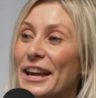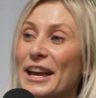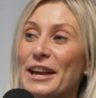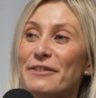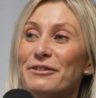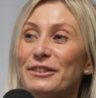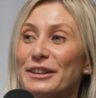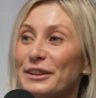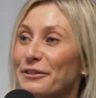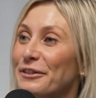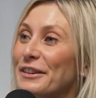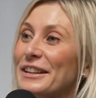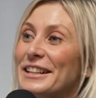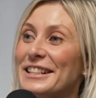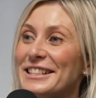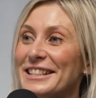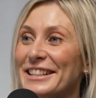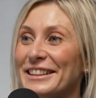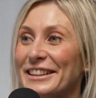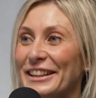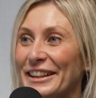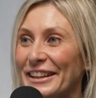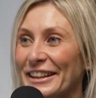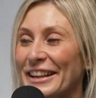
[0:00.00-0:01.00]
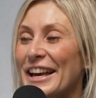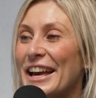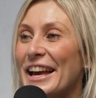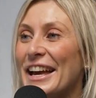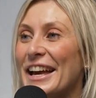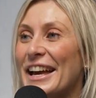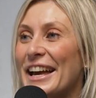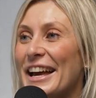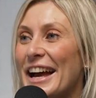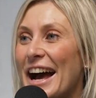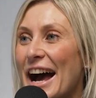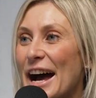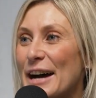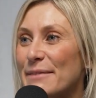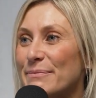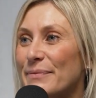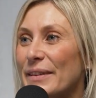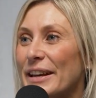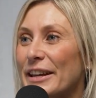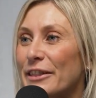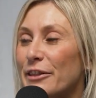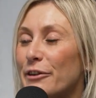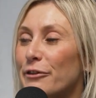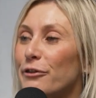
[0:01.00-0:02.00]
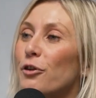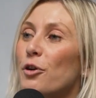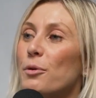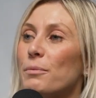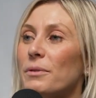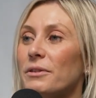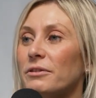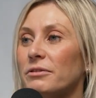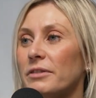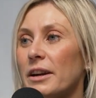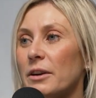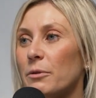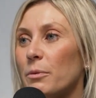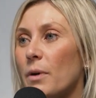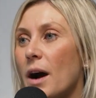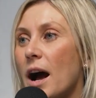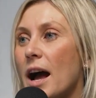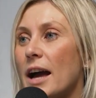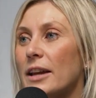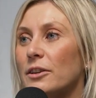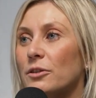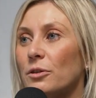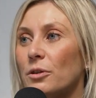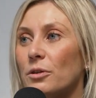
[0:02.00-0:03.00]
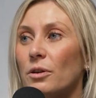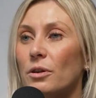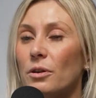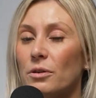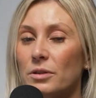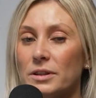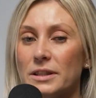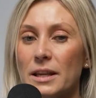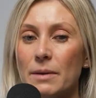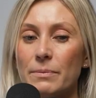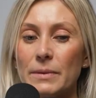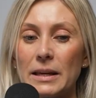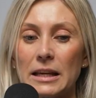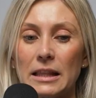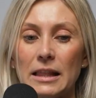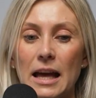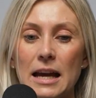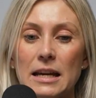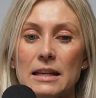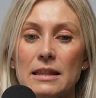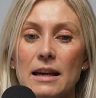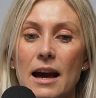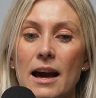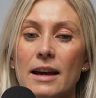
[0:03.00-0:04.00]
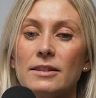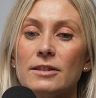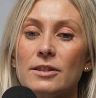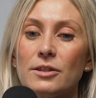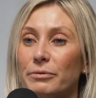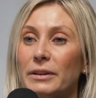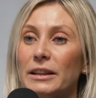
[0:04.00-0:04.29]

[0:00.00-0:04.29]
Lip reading: even if it is in the form of red wine or something like that.